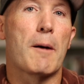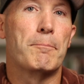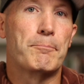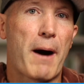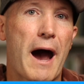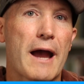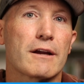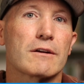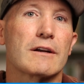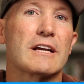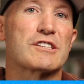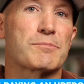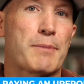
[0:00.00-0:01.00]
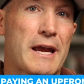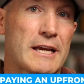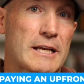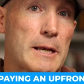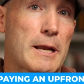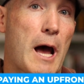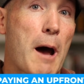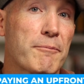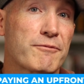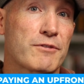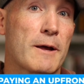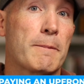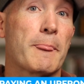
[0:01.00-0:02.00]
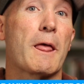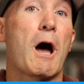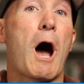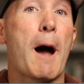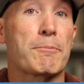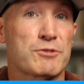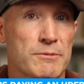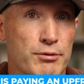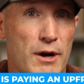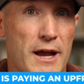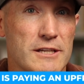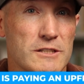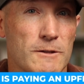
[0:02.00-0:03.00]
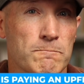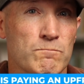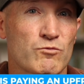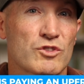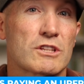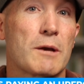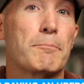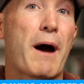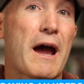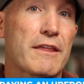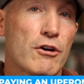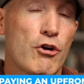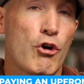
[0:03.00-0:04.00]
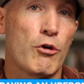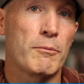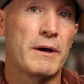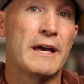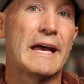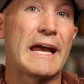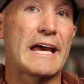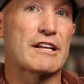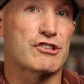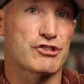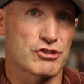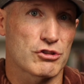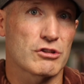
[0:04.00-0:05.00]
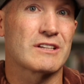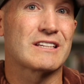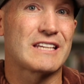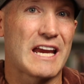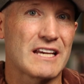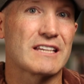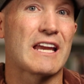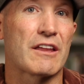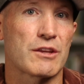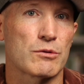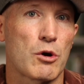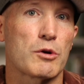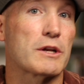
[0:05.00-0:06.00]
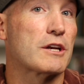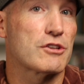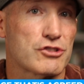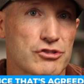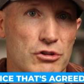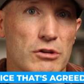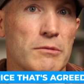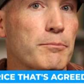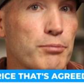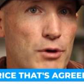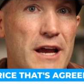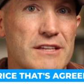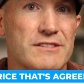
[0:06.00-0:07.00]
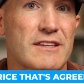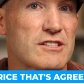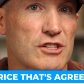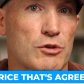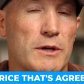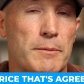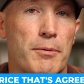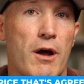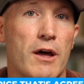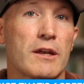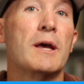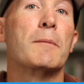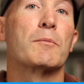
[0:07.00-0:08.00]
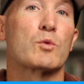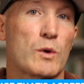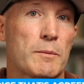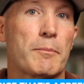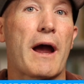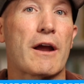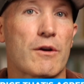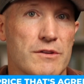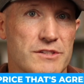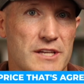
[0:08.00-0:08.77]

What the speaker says: A buyer is paying an upfront option price to buy the home at a certain date down the road at a certain price that's agreed upon between buyer and